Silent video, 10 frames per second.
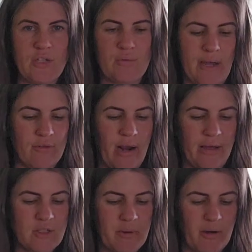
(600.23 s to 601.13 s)
red
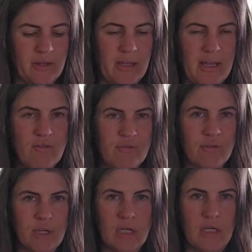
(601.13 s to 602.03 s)
raspberry leaf,
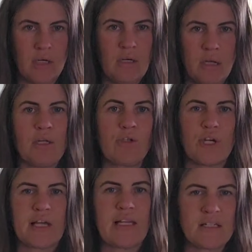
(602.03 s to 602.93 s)
you
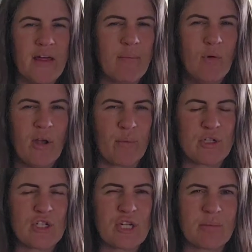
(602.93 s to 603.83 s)
could get to that point where you're
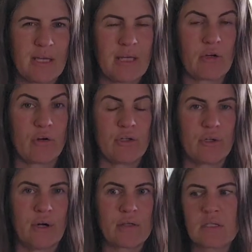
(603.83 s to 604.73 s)
stimulating your
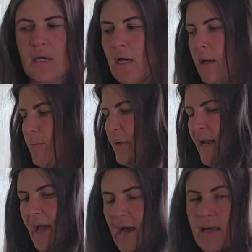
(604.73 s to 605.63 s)
uterus. But
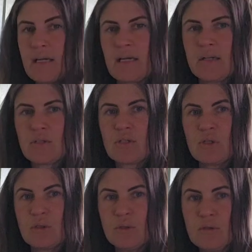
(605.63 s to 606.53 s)
adding it
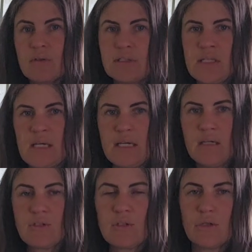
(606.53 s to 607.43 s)
to the
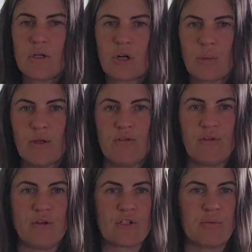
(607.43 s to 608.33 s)
tea, to the herbal
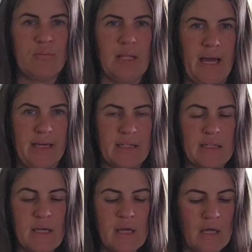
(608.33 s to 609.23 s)
infusion blend,
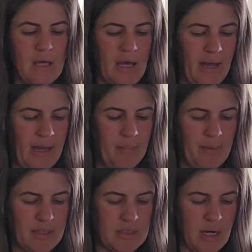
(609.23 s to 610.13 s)

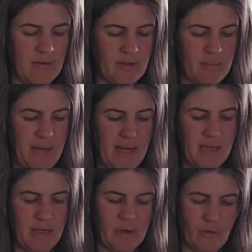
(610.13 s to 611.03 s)
it's not even a
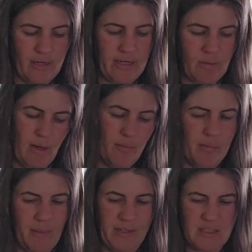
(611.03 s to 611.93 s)
main ingredient. Well,
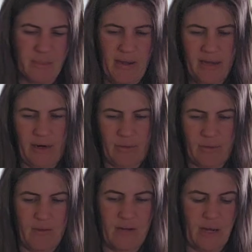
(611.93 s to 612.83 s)
maybe it's a main. I
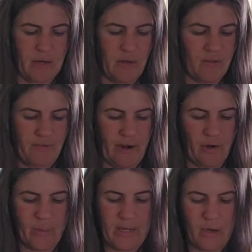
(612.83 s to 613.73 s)
believe the nettle and the
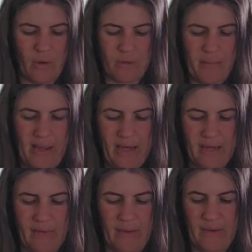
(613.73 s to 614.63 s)
fireweed are the main,
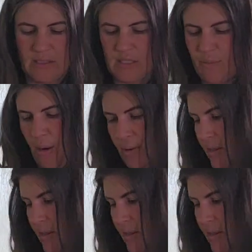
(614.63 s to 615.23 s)
and then this is probably the